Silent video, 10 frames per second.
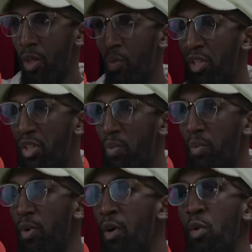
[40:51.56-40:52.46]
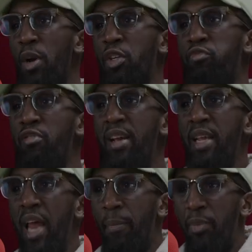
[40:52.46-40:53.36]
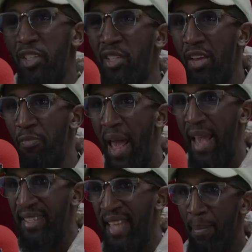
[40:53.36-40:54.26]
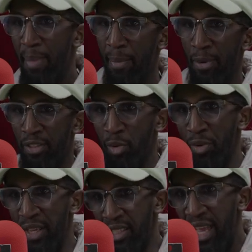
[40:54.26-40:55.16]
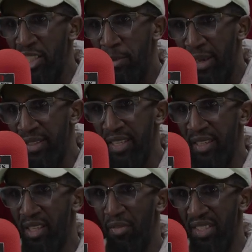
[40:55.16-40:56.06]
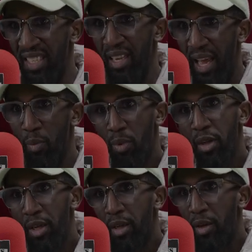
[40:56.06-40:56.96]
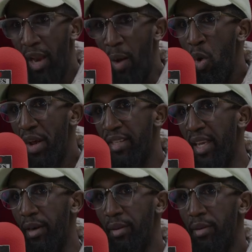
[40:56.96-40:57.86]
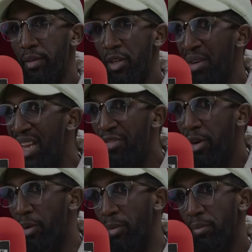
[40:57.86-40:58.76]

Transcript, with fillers: We should, we should really like just give like exam papers to all these like chimpanzees and stuff and see like, like work this out. You nah, never know.